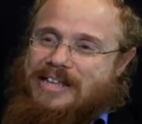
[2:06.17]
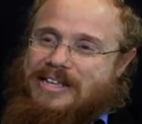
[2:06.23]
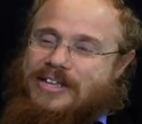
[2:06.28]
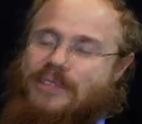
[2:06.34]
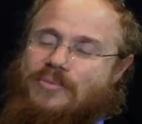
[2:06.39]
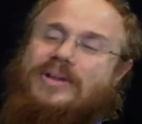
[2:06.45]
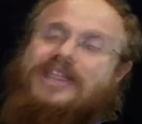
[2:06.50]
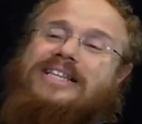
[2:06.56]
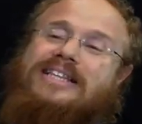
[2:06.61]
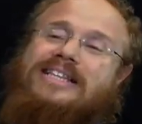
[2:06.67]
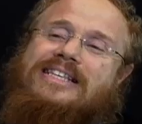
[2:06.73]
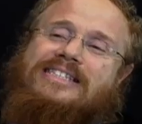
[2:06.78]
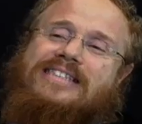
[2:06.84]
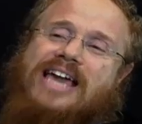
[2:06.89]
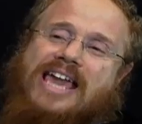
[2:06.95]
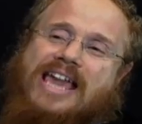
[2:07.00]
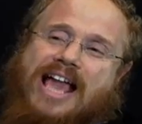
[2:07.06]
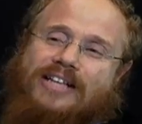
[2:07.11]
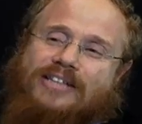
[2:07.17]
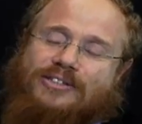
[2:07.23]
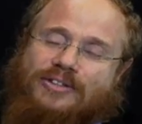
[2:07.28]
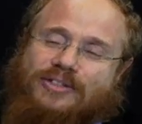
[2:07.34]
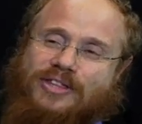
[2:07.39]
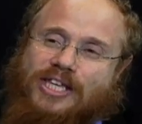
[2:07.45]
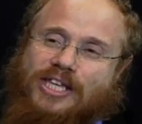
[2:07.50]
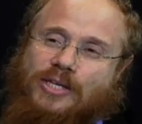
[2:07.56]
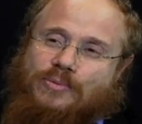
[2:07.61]
Now, what did this guy actually
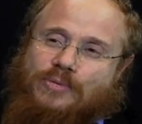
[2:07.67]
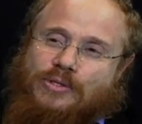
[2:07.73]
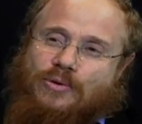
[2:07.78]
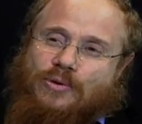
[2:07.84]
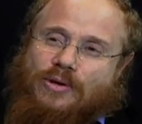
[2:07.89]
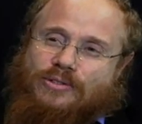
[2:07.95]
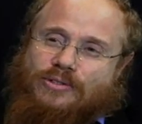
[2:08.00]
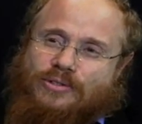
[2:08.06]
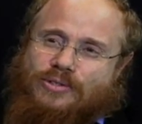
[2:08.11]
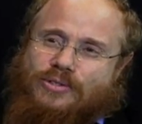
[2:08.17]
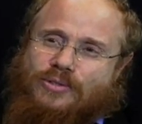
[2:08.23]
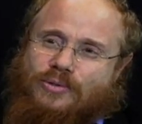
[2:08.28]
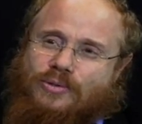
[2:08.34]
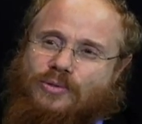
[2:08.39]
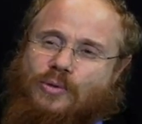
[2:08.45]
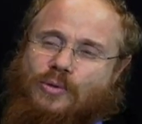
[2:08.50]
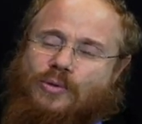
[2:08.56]
think he was going to do?